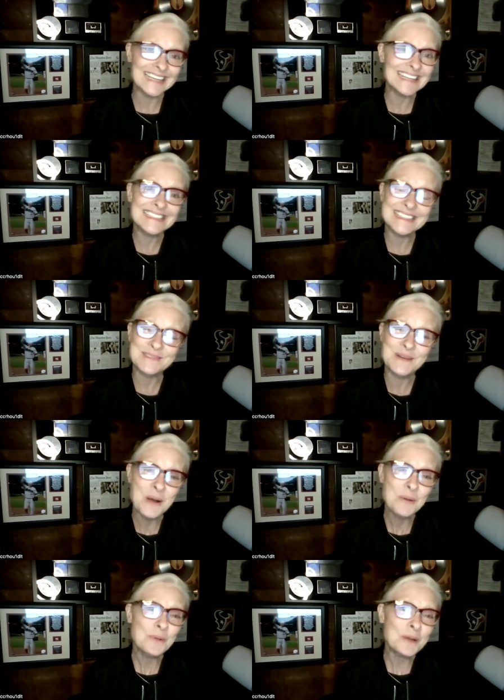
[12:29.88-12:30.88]
is. And
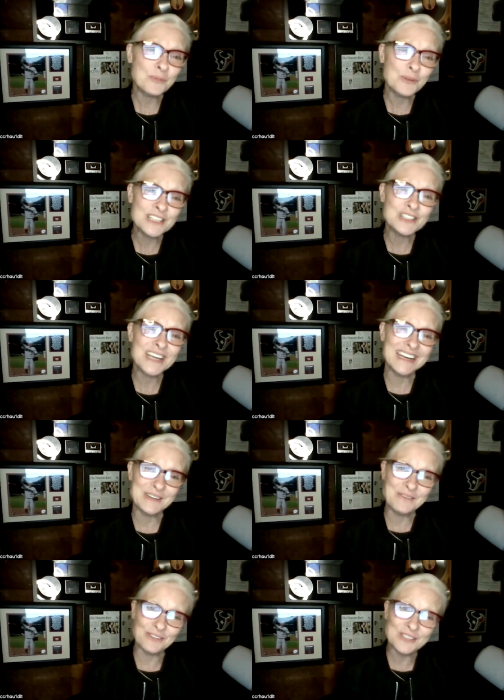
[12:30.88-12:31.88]
we appreciate
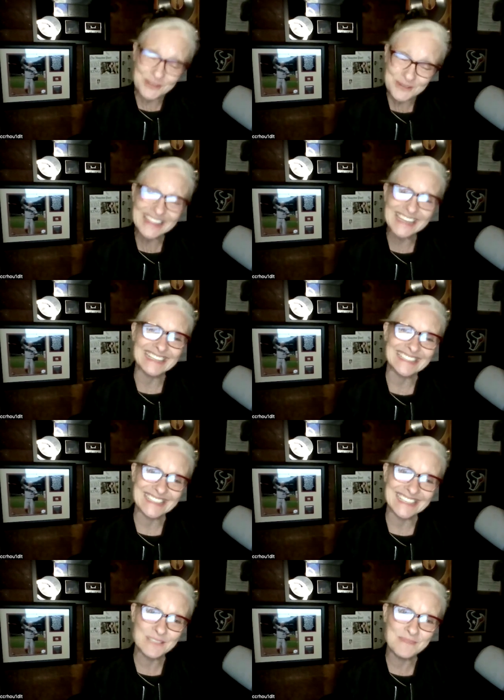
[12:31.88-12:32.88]
you for doing this.
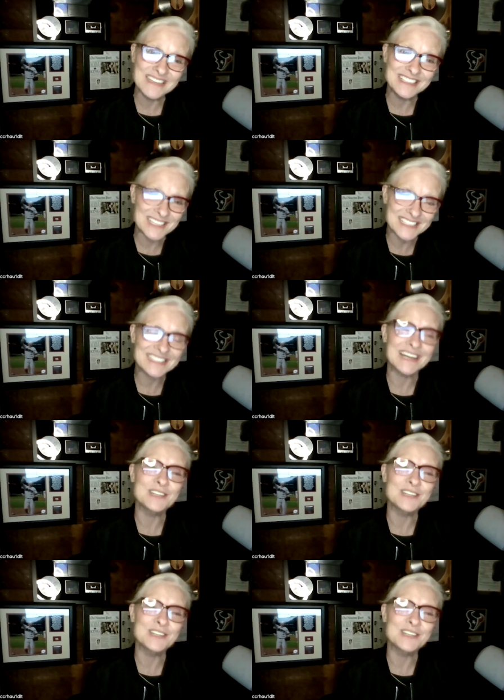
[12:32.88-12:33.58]
It's been just You're